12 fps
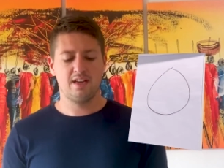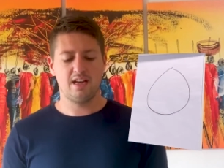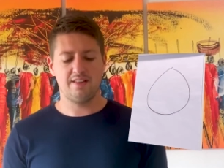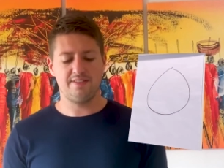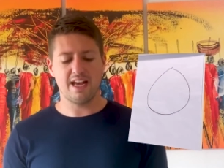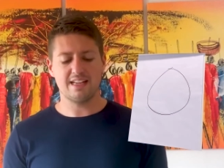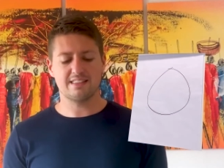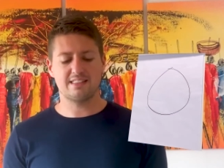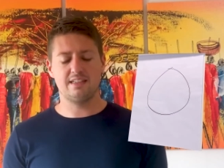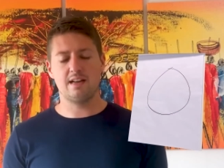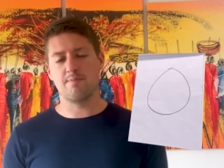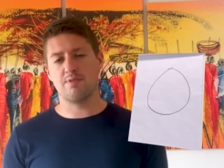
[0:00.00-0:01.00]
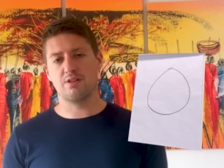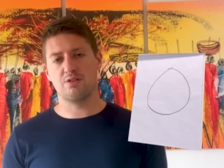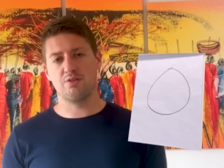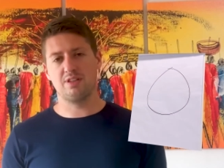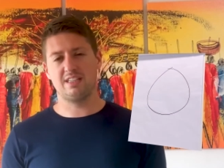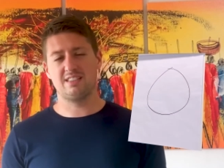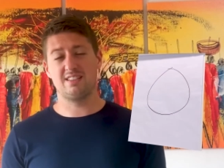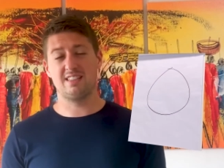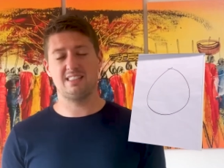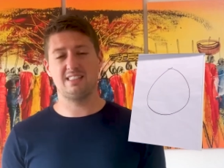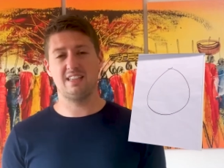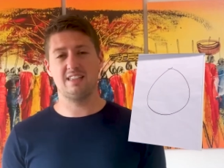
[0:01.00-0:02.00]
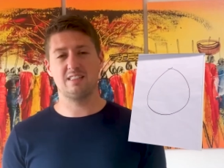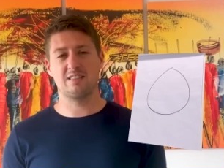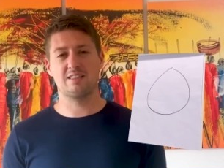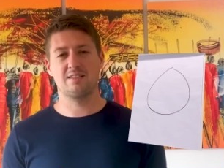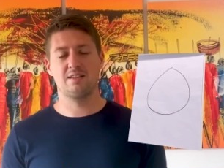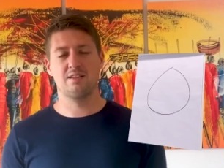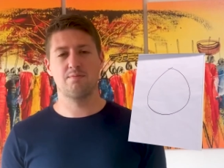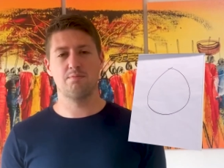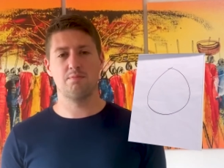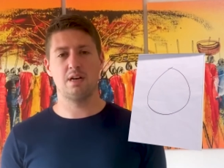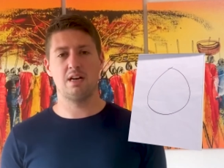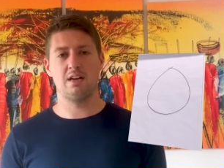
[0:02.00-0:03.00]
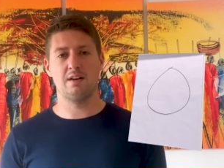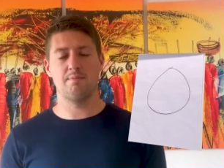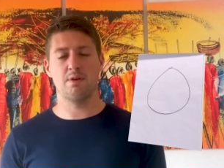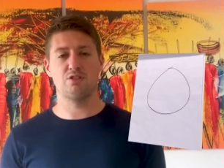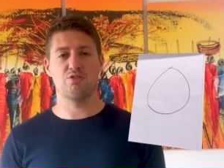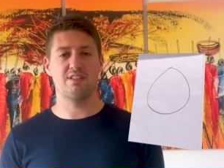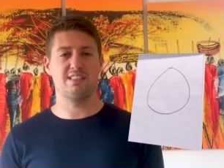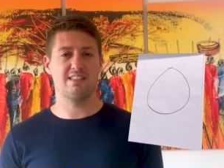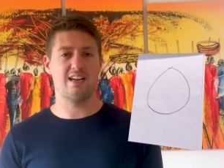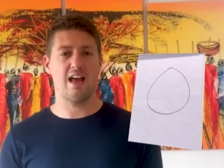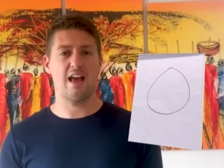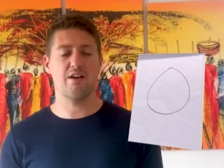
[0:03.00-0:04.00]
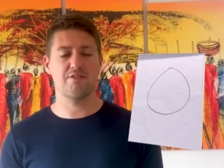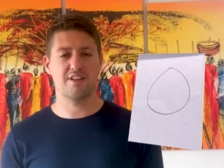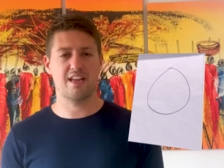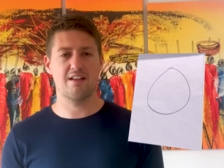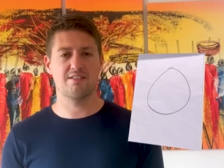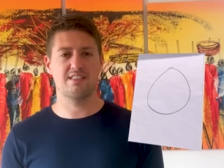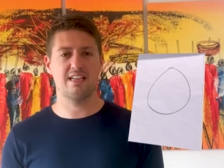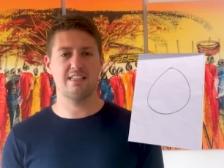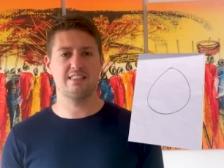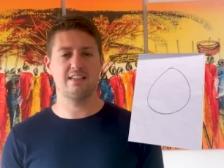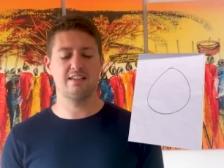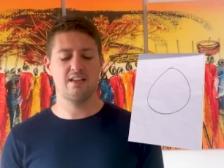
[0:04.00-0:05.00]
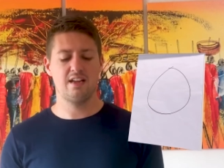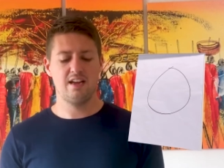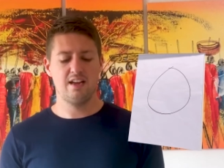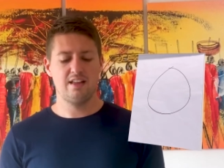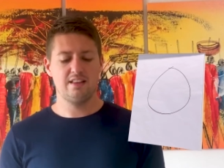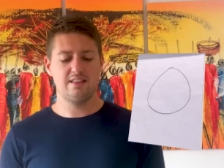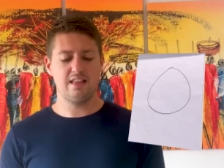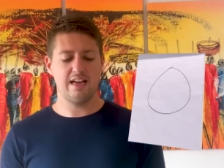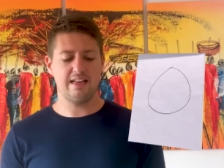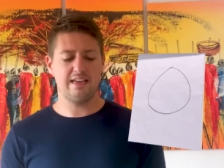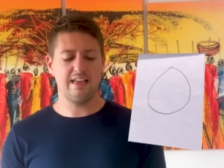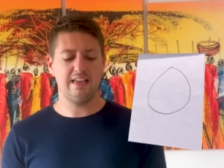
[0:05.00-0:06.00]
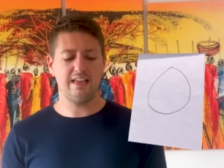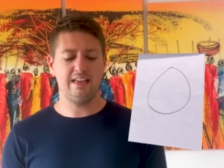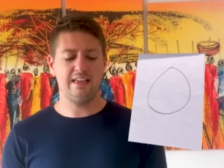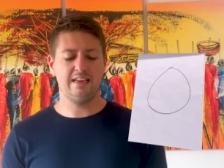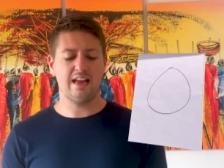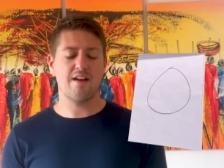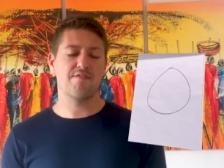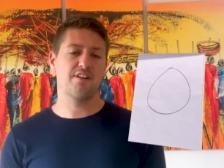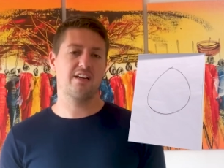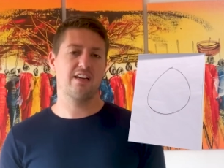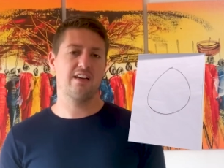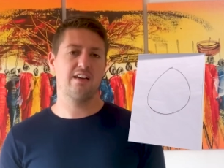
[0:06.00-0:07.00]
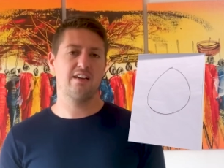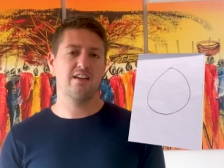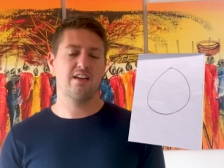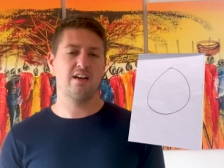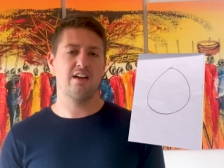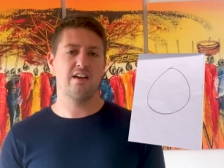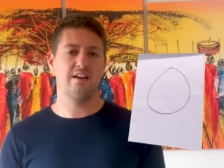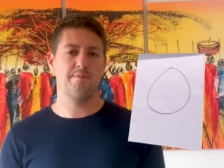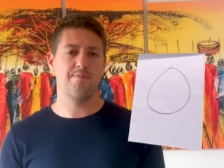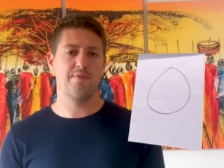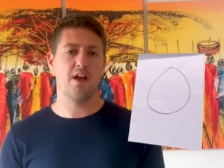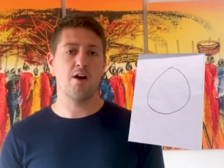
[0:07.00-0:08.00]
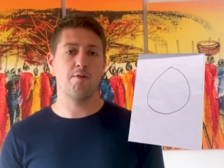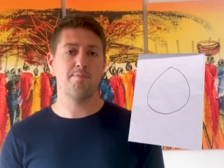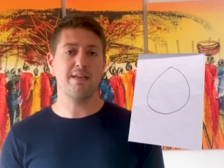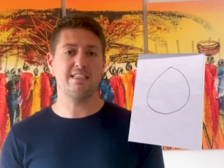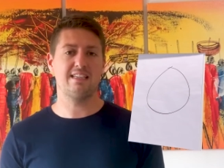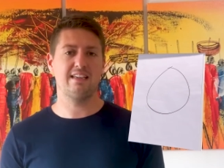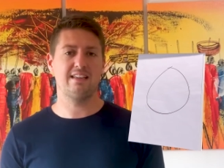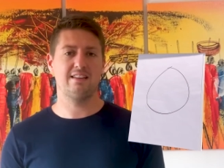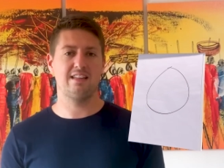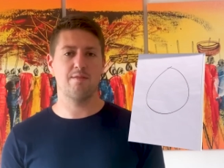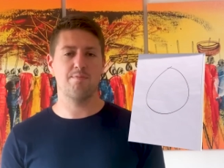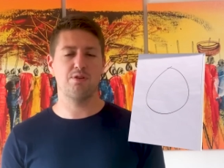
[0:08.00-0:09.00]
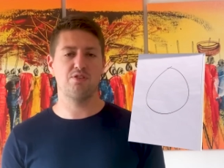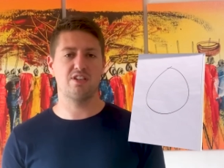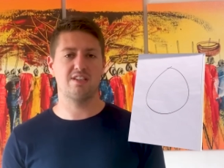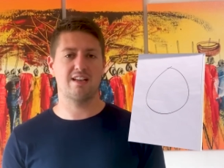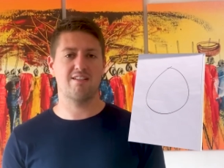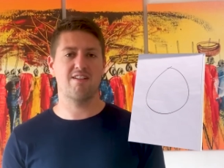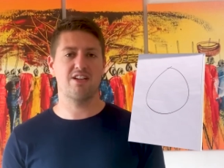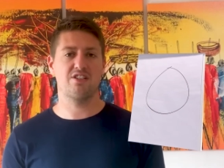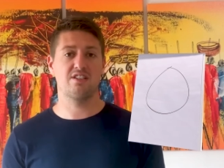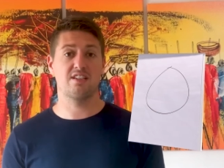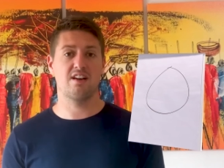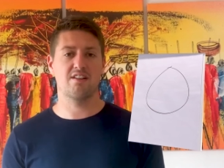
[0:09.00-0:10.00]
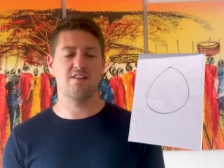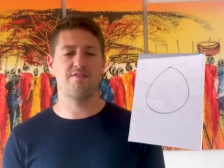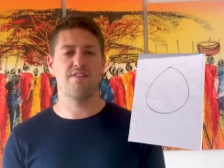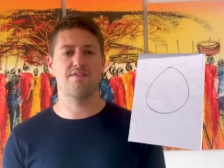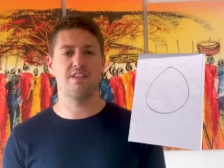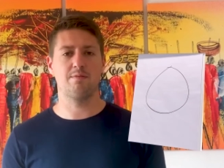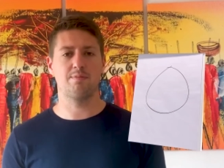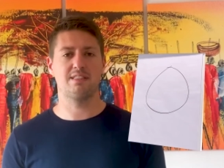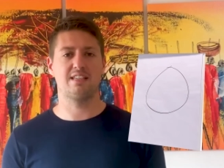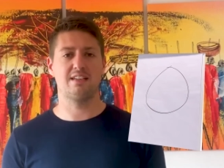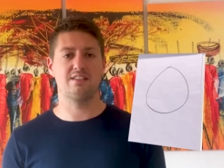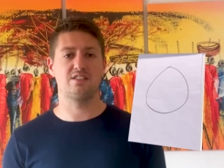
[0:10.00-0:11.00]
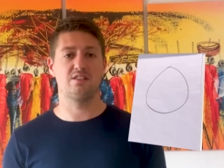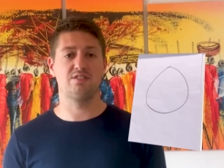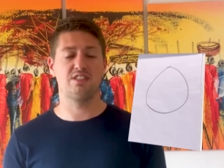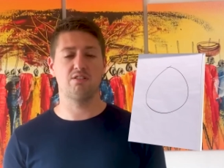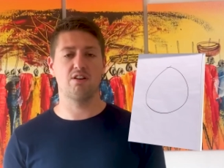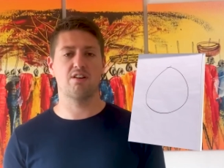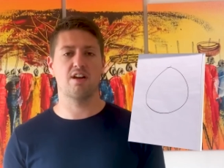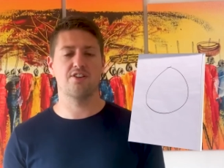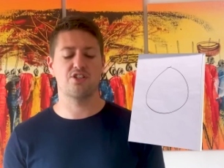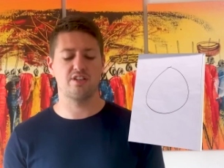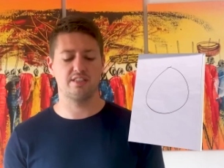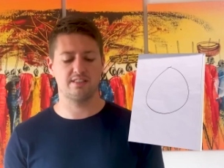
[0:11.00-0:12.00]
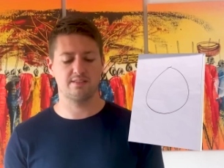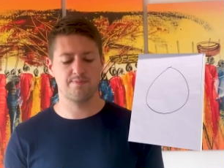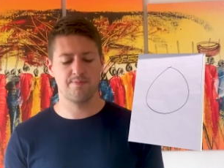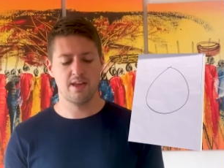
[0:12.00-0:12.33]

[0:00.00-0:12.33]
And that's the number according to this year's most recent health accounts data that in Africa are meeting the Abuja Declaration target 15%, so 0 countries.